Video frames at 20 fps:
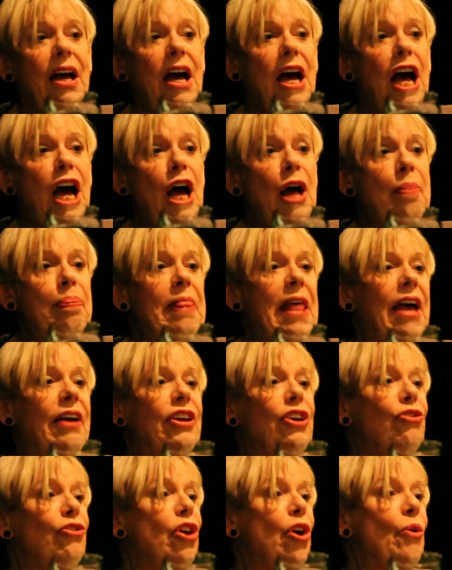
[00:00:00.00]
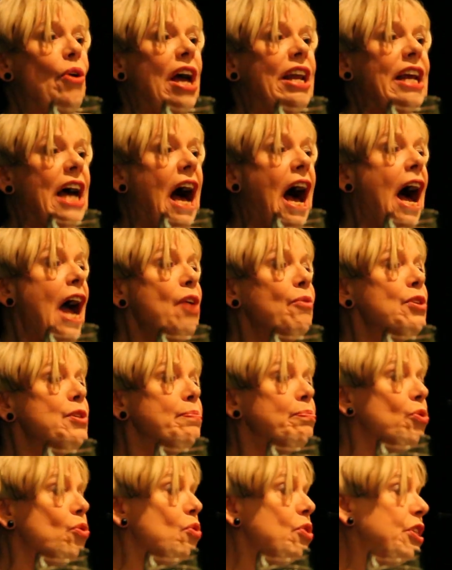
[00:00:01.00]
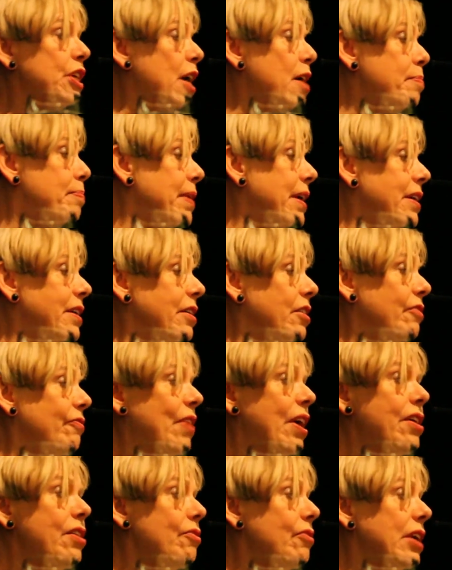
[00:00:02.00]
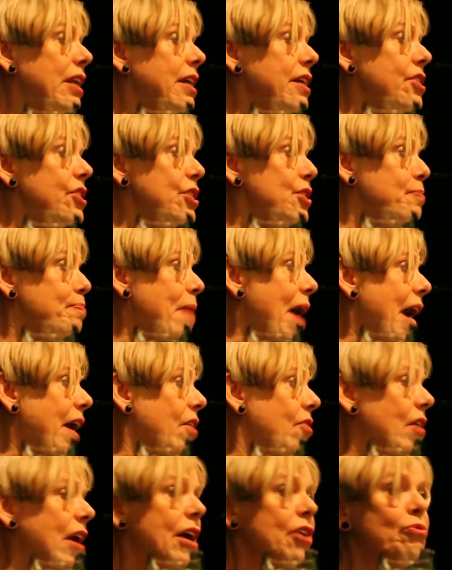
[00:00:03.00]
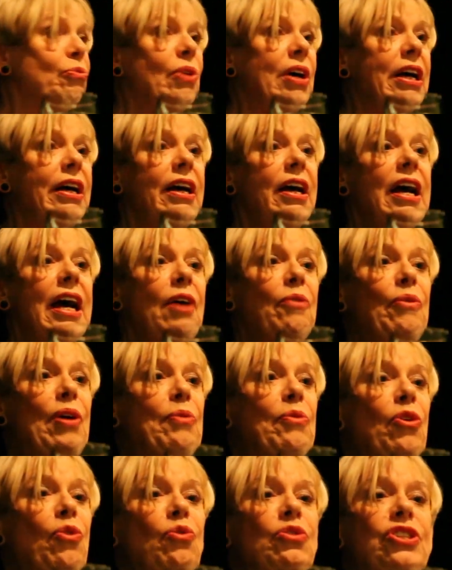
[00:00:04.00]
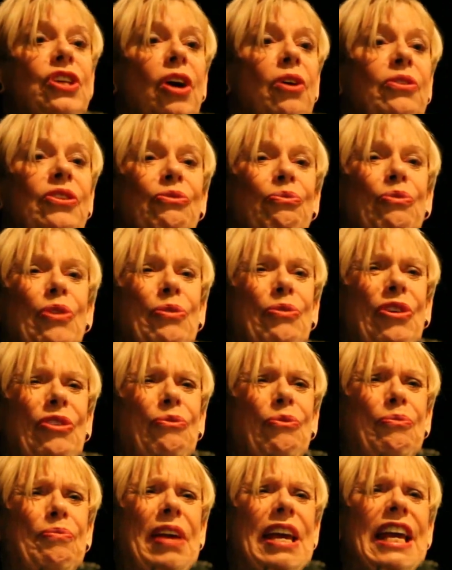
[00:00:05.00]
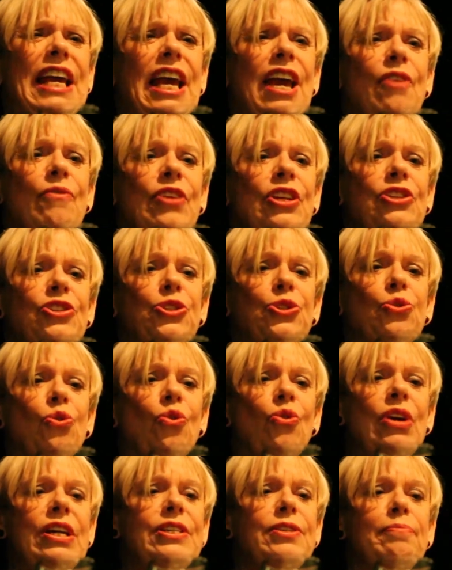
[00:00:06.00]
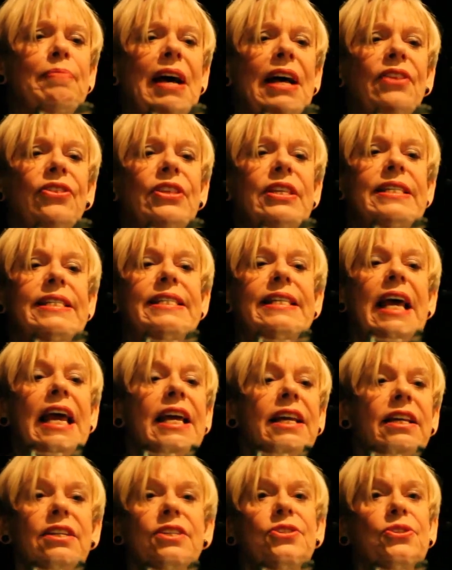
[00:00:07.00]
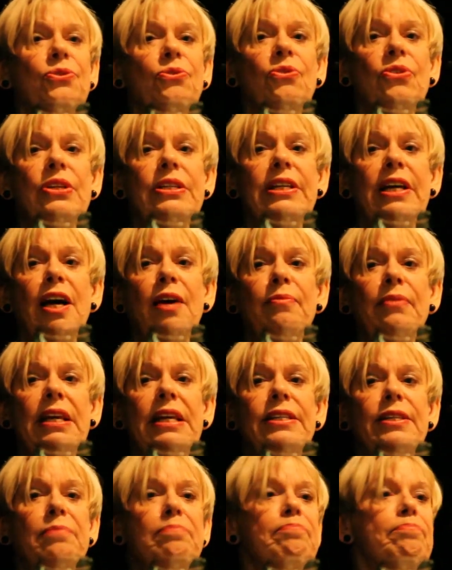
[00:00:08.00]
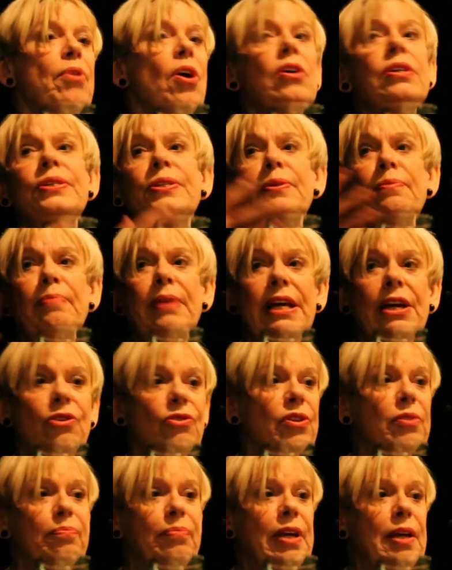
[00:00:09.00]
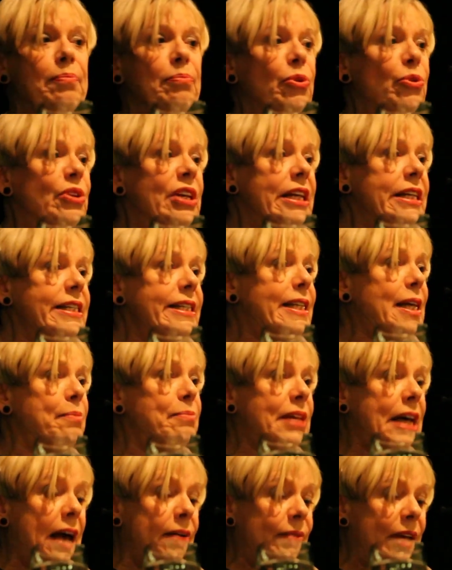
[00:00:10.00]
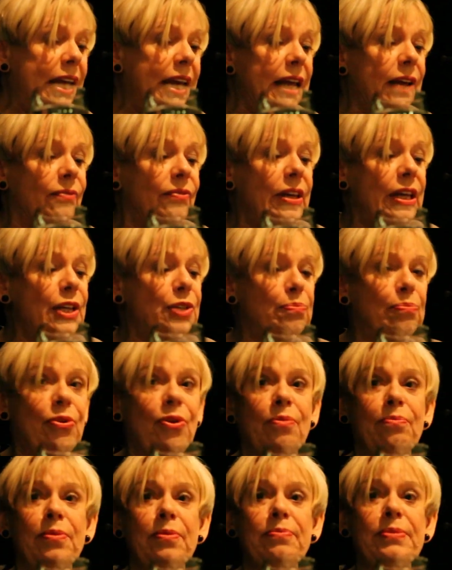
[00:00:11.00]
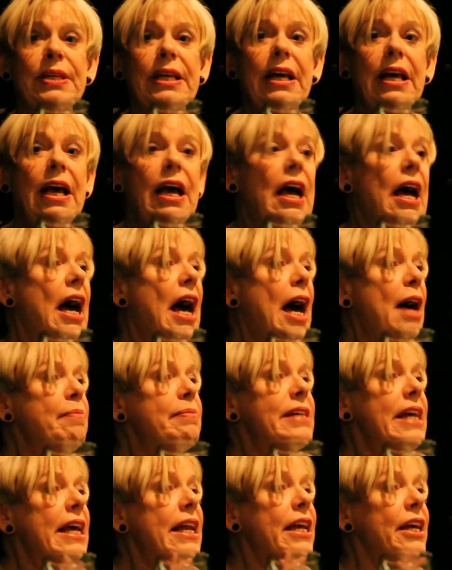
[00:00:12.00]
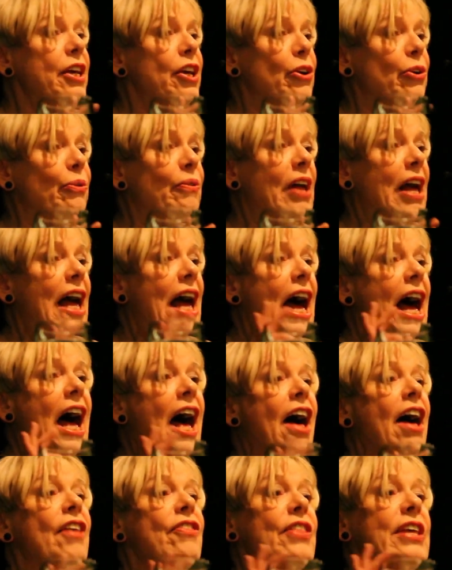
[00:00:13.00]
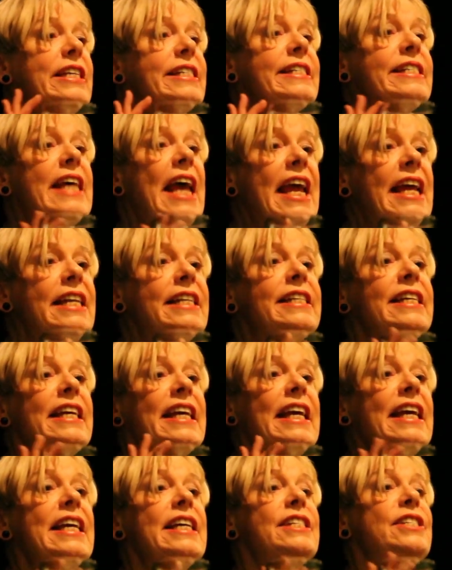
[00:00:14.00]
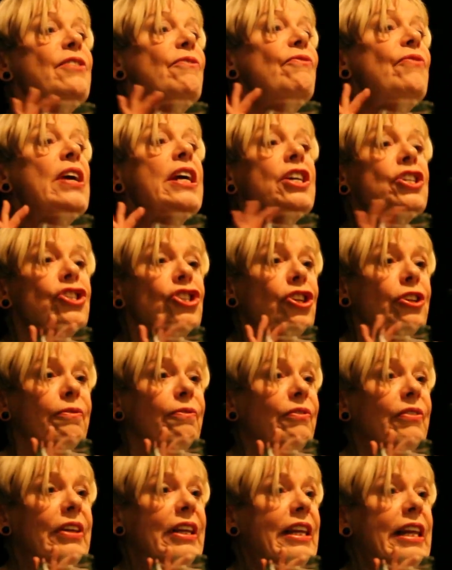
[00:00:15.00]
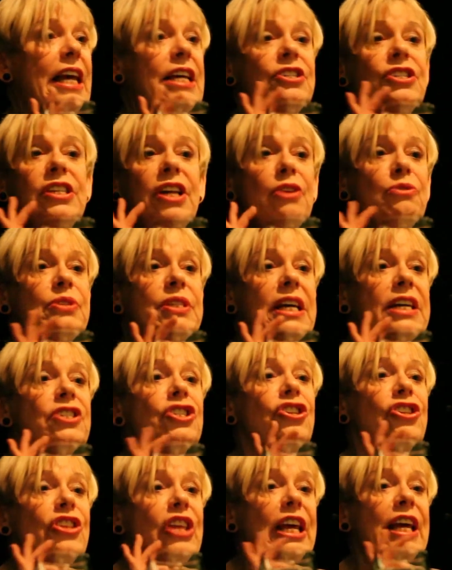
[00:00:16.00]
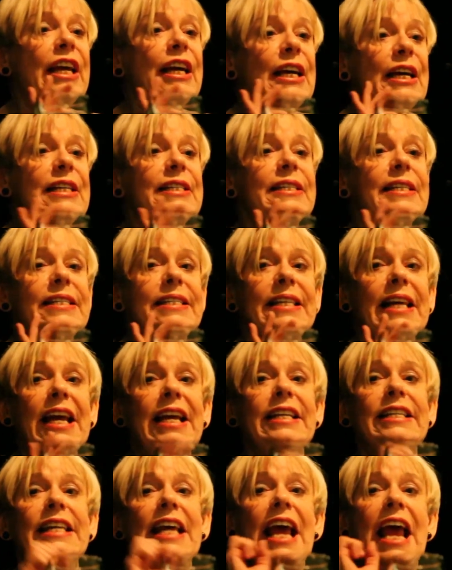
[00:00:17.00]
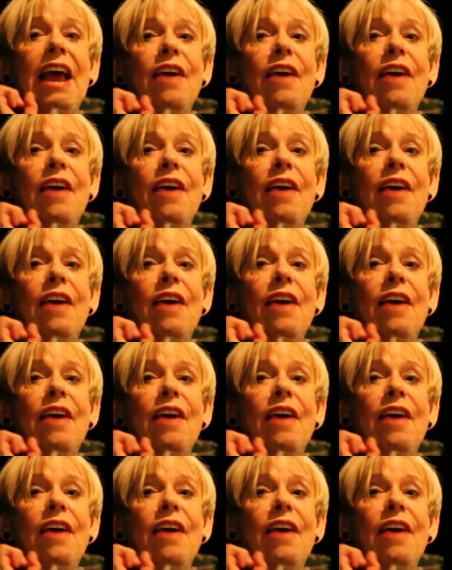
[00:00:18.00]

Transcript: And I was brought up in a very religious background where we were all told, we were being given stories about the saints all the time, these impossibly good people who didn't seem to have any of these problems. I'm telling you, the saint is fiction. There's no such thing as a saint.